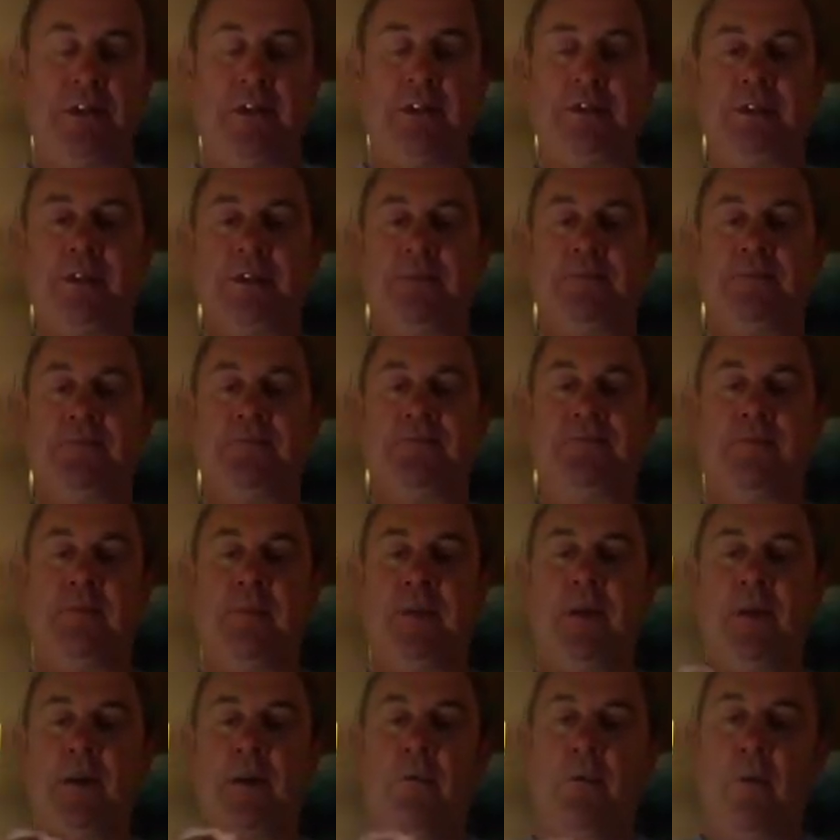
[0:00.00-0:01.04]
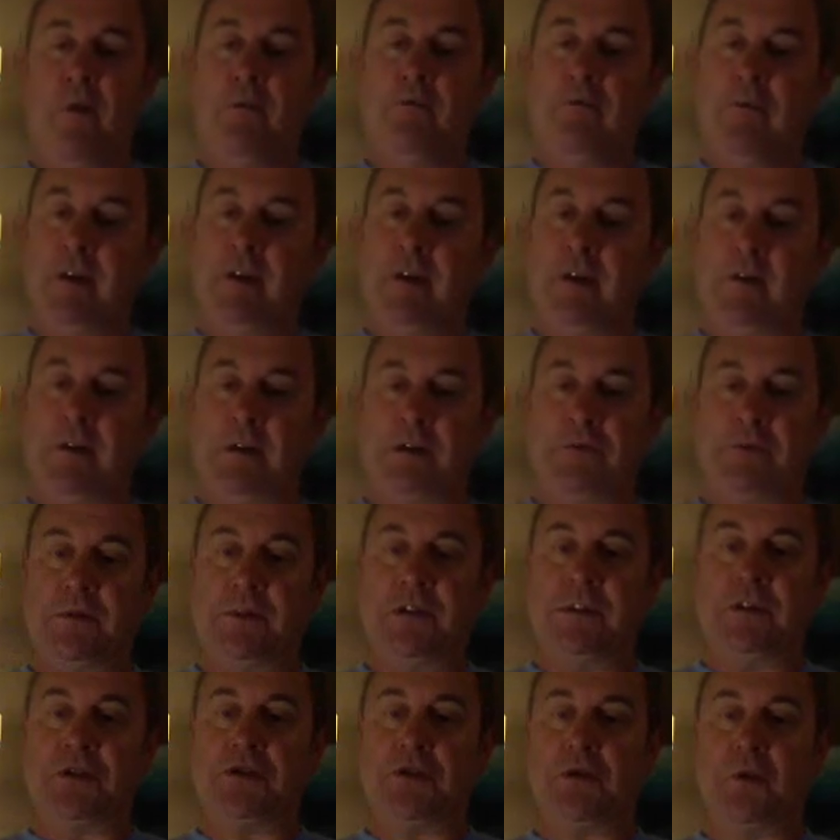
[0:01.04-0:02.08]
thing, what I've realised with
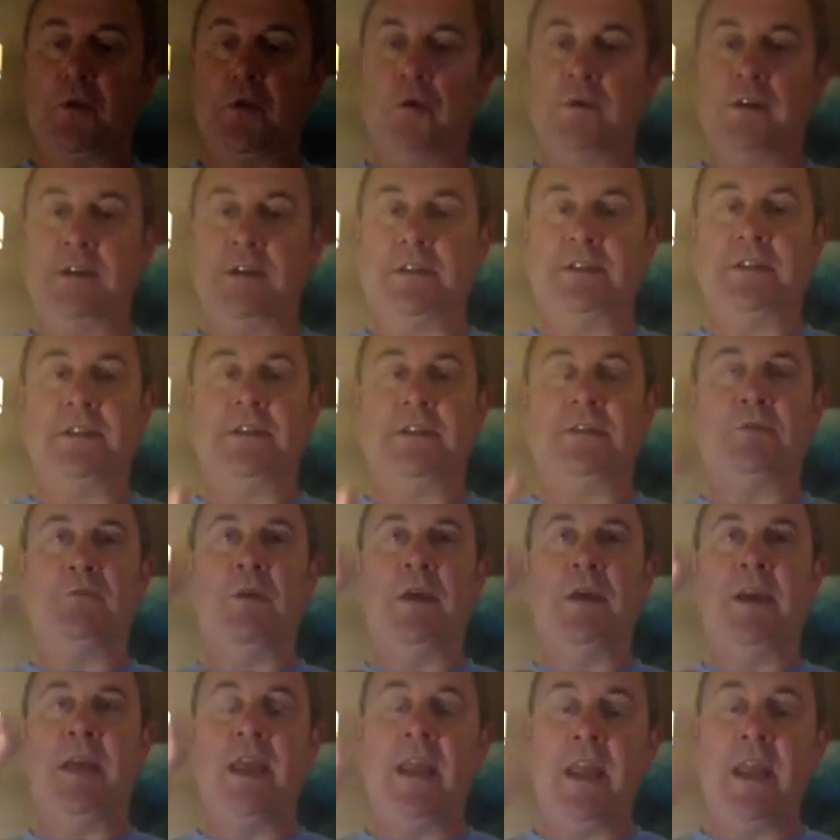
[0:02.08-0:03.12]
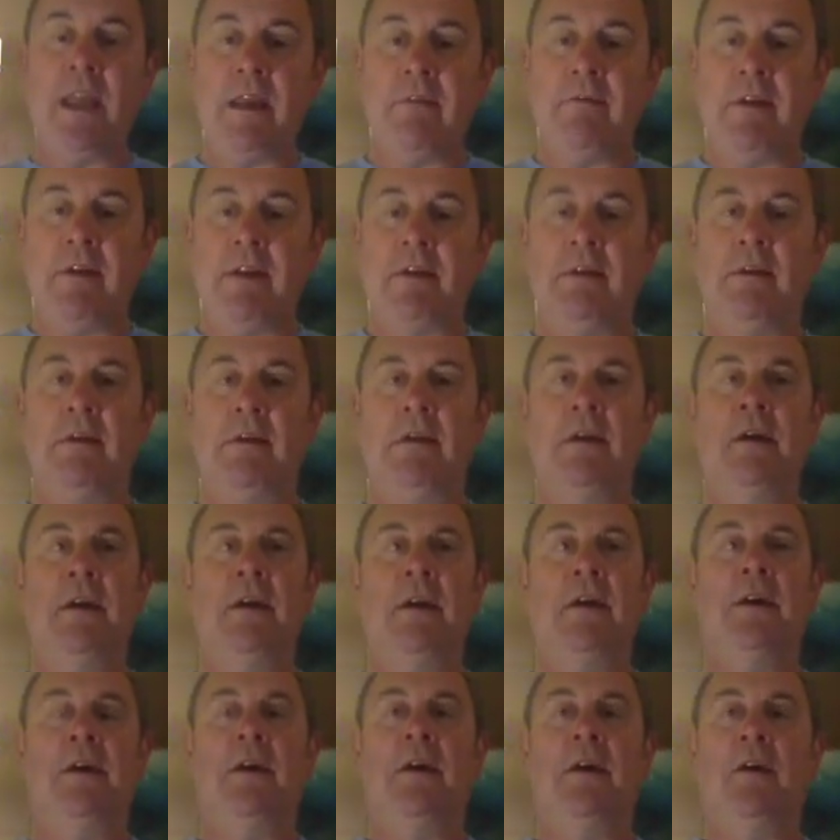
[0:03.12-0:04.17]
these stories is
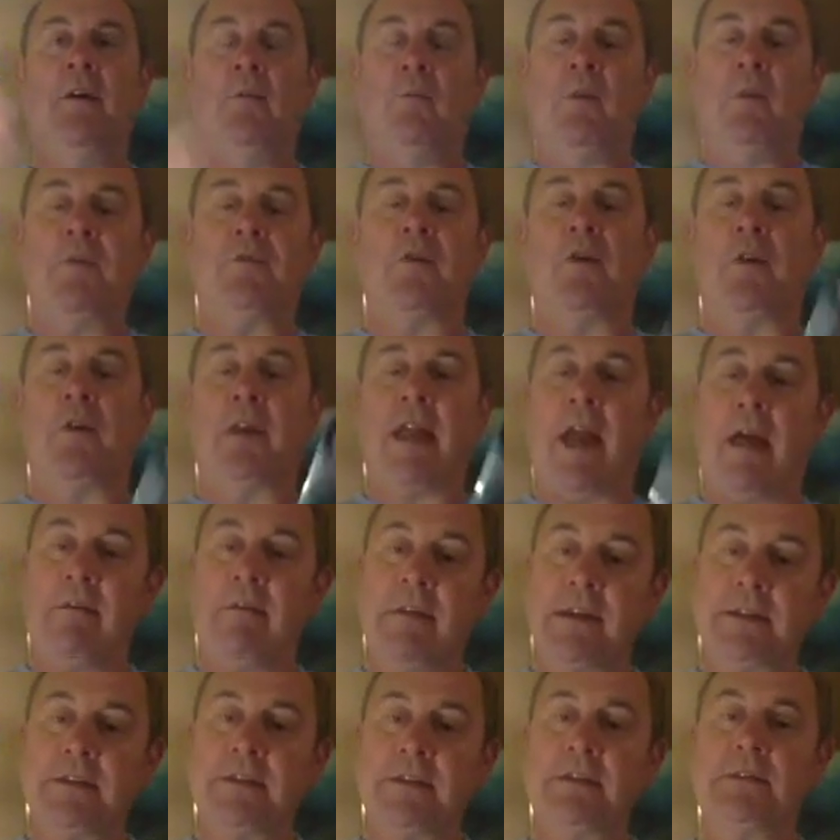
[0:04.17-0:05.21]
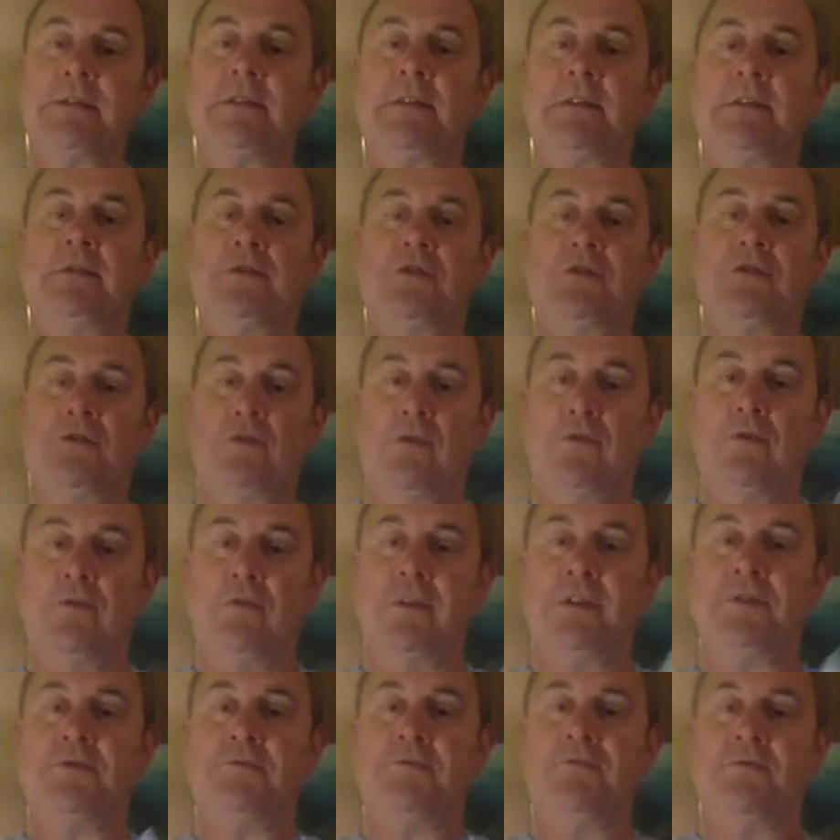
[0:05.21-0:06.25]
we've got characters and
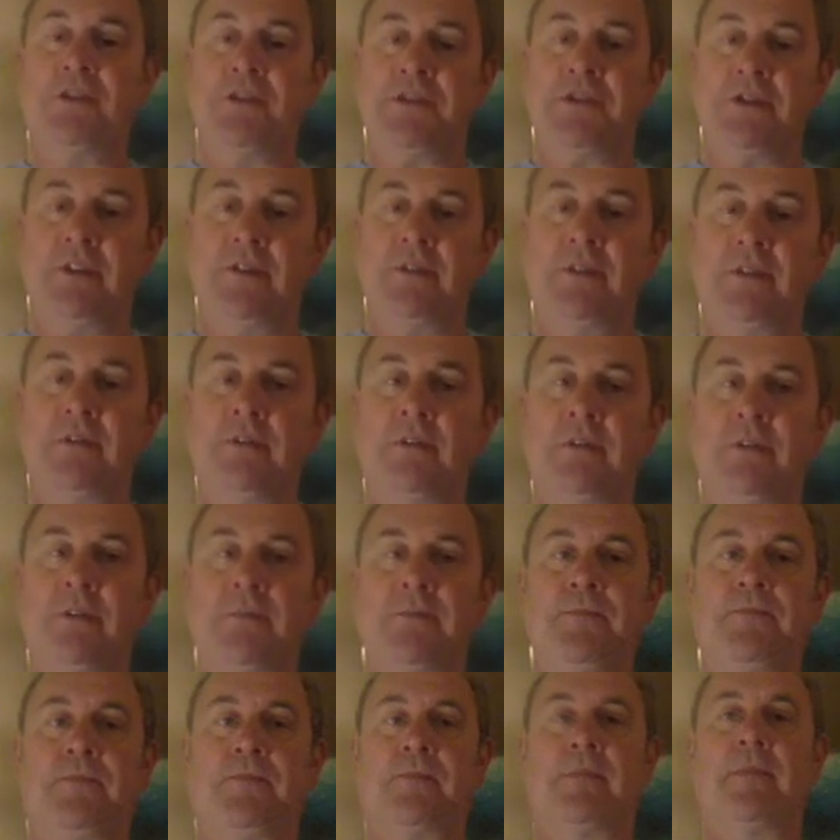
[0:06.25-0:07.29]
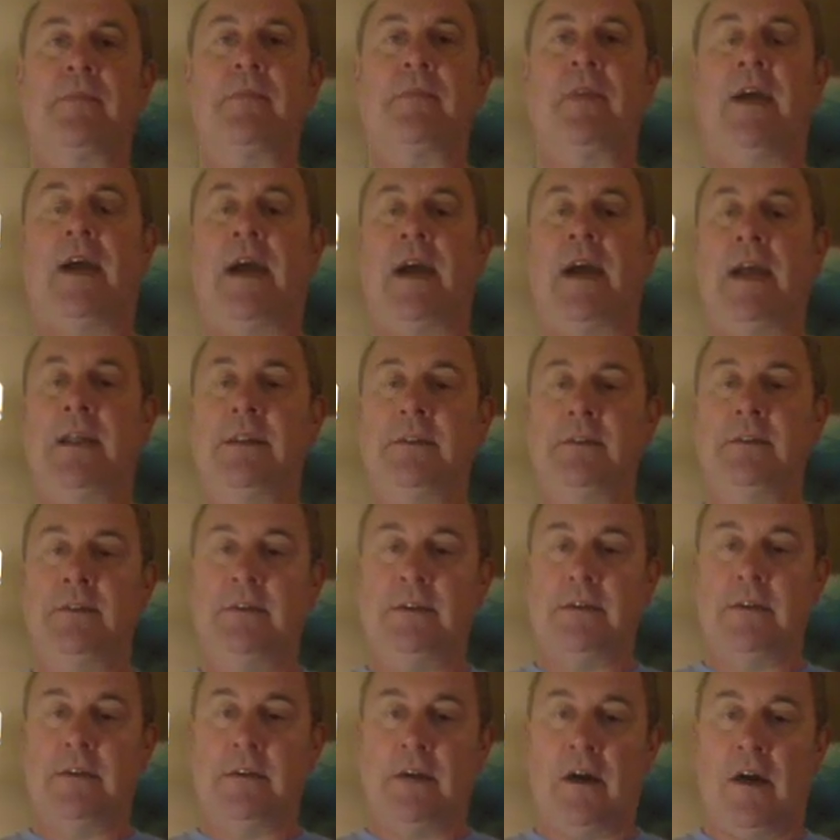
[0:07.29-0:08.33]
stories written and
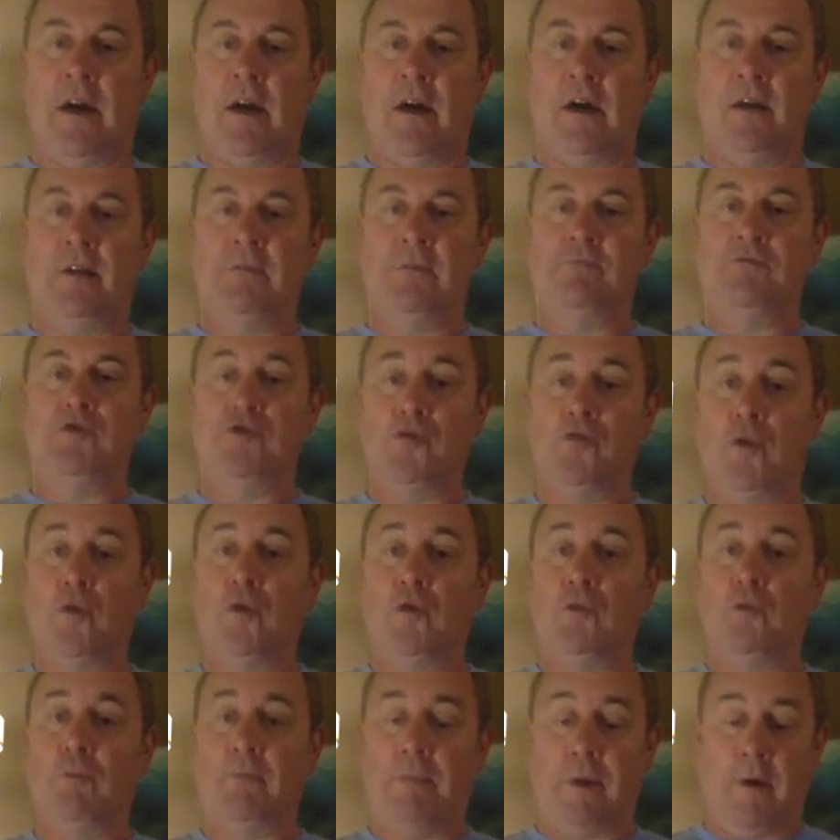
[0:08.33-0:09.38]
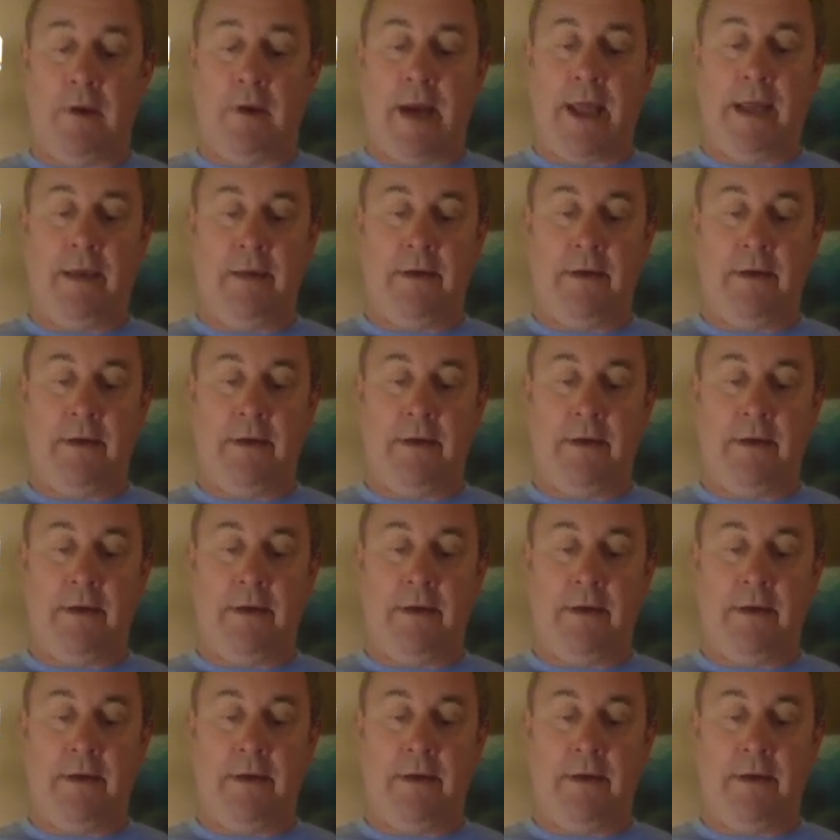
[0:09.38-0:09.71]
drawn by